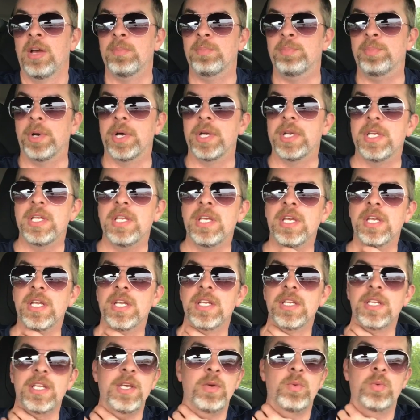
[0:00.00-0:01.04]
But
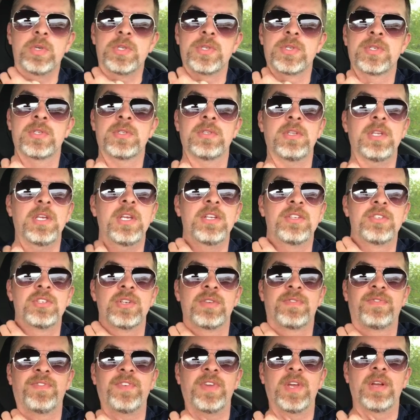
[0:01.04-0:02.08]
it, it was, it
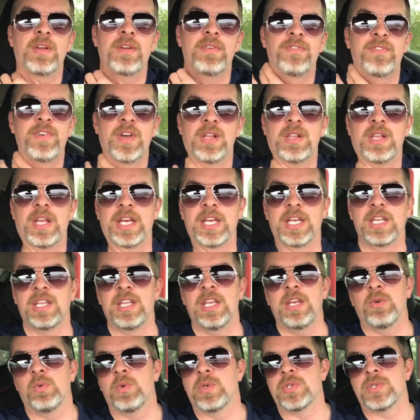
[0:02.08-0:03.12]
just feel, felt like
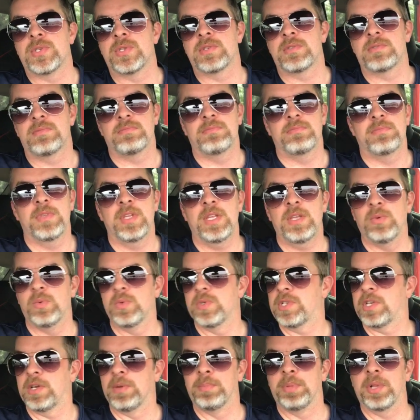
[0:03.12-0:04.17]
it was it
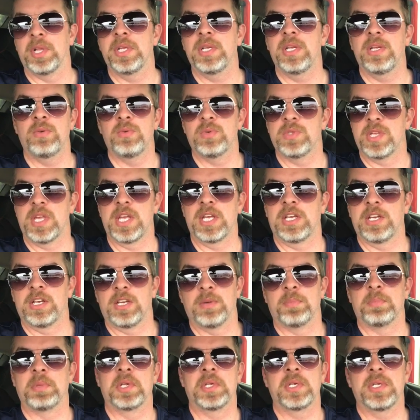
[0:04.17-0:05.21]
was complete it was like a
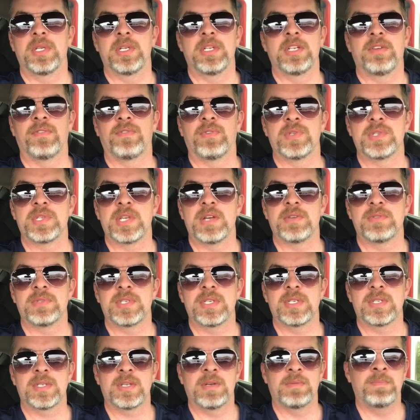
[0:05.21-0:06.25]
completely different sound
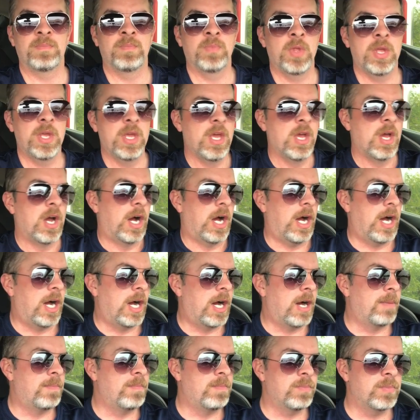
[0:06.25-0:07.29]
system
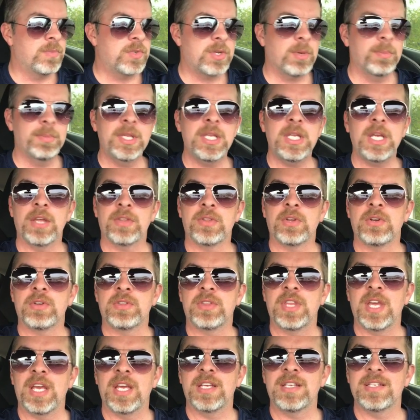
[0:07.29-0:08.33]
um, some of the other
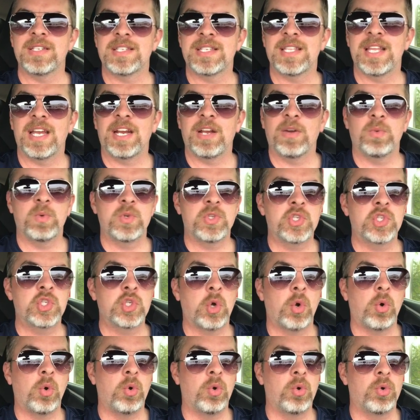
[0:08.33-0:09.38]
things that i was
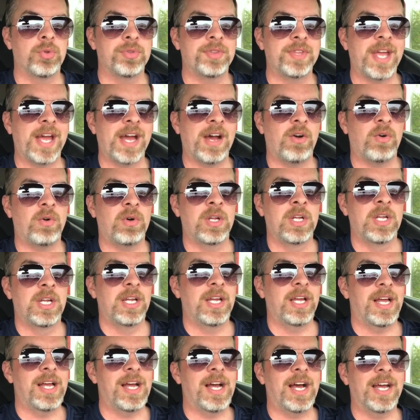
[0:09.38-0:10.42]
told now
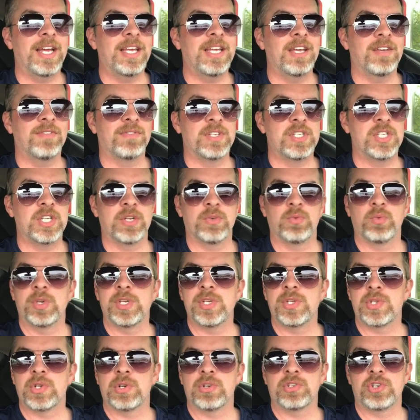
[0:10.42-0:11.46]
i haven't done
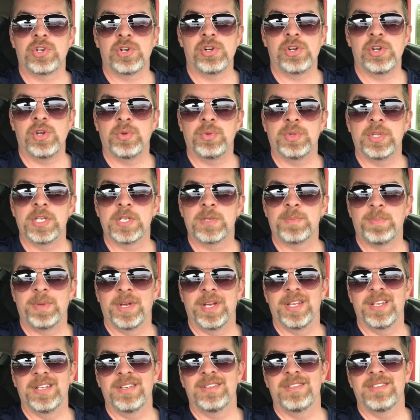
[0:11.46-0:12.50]
research or known this
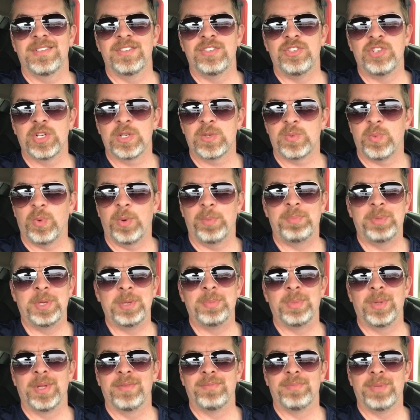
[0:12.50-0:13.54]
but just what
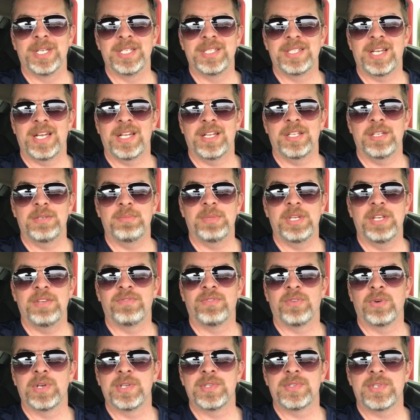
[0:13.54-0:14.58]
people have been telling me
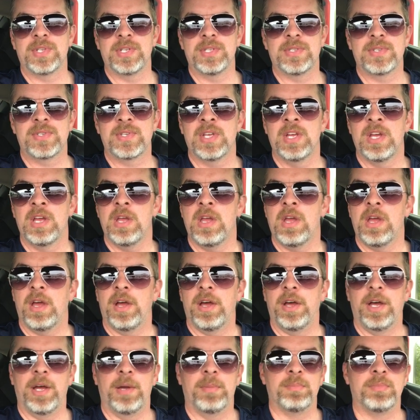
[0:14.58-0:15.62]
for instance
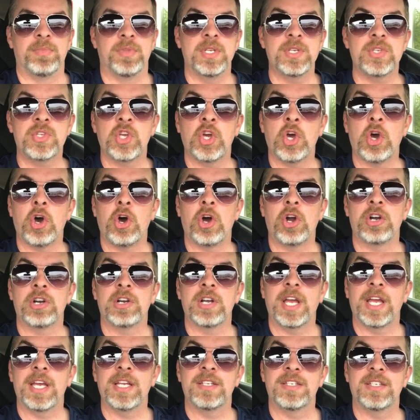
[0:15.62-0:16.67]
um, this
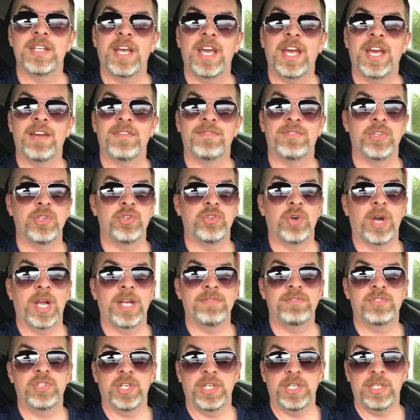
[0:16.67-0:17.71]
car had to have the
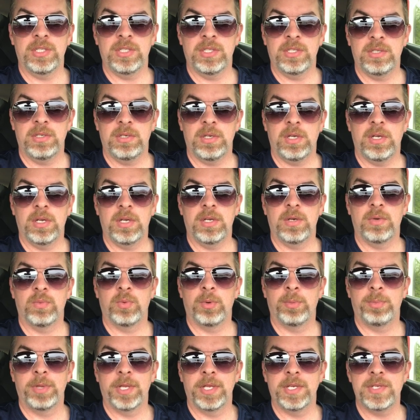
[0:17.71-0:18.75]
drivetrain uh,
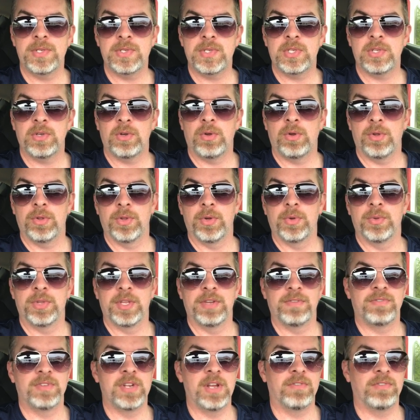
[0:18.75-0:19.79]
replaced although
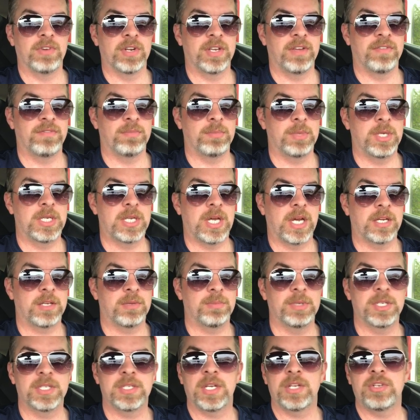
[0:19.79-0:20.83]
they've never given me
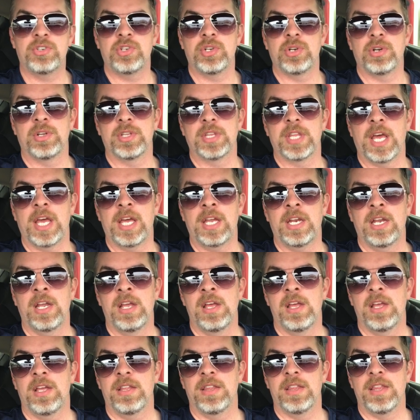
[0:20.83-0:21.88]
documentation on that
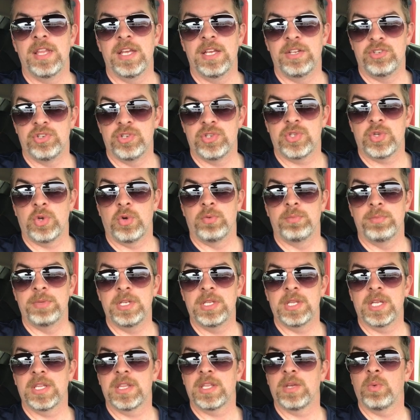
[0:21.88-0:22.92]
they just told
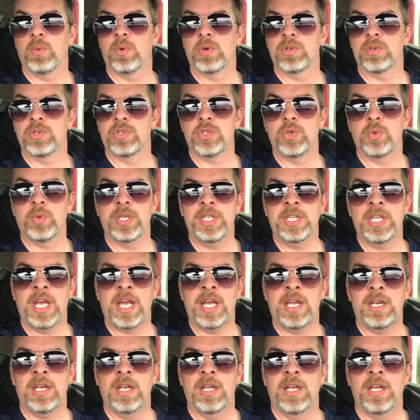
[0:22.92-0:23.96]
me that they were doing
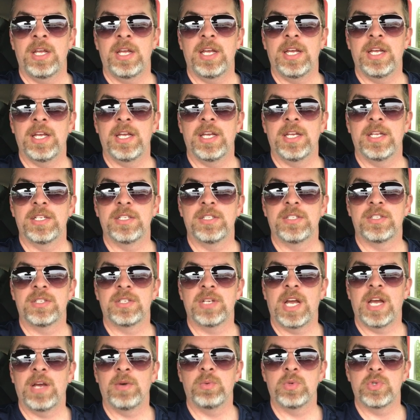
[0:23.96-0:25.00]
that and
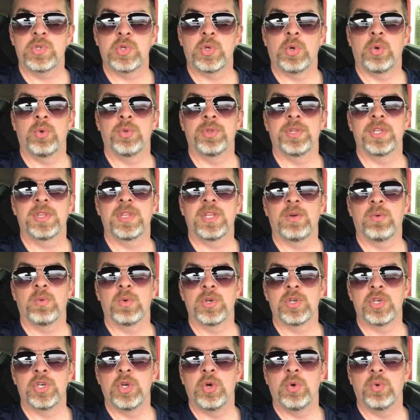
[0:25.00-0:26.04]
i was told that there
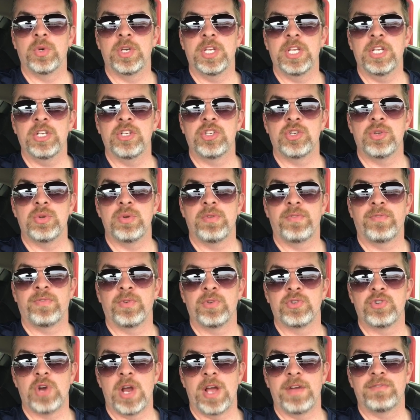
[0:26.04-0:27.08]
were known issues
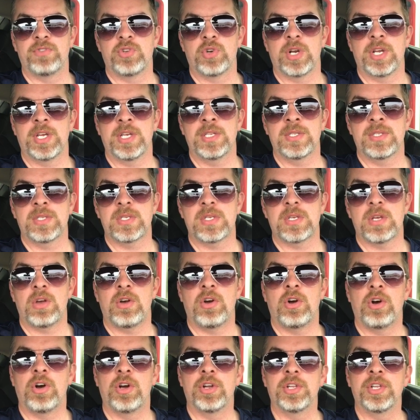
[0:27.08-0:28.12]
for drivetrains
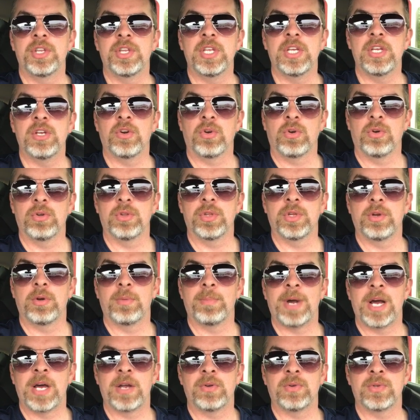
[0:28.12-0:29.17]
on the earlier
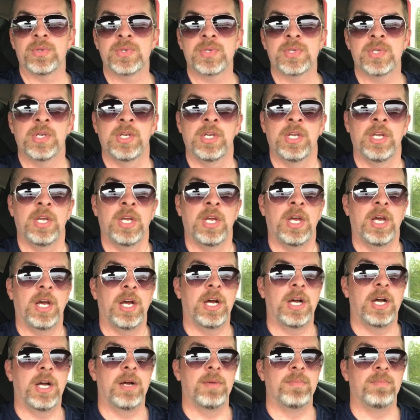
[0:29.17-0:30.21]
models
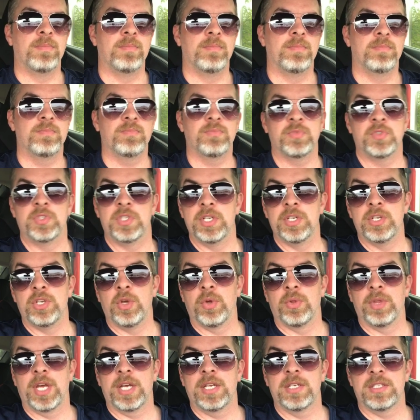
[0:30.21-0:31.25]
um, didn't
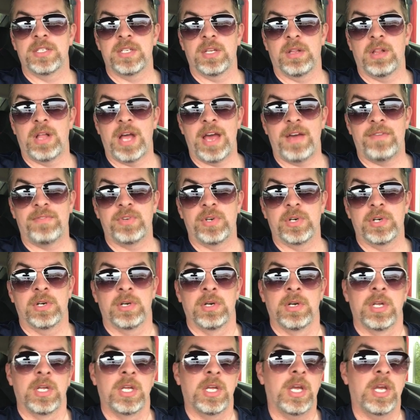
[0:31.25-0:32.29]
know that until
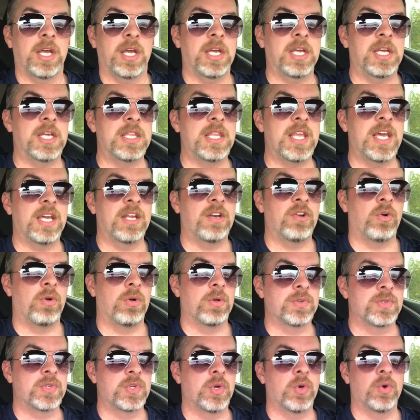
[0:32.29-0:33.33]
after and then
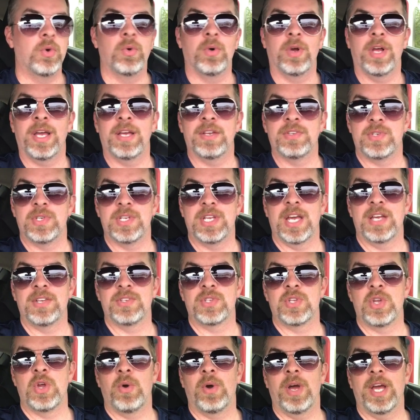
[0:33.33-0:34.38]
also, as you
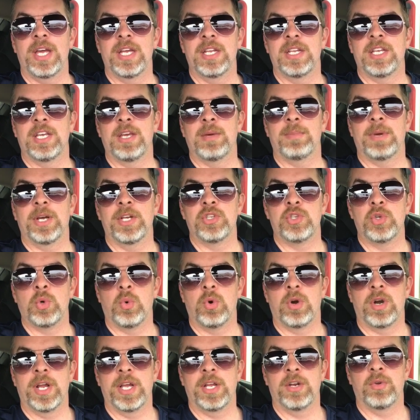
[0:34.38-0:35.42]
guys know, I had to get my
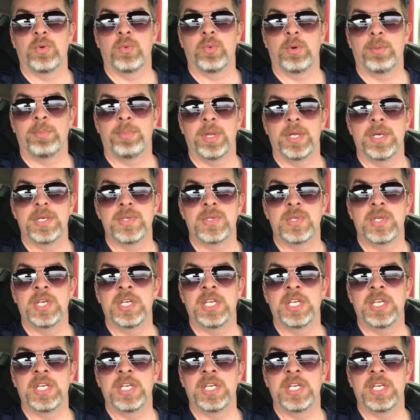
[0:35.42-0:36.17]
door handle replaced.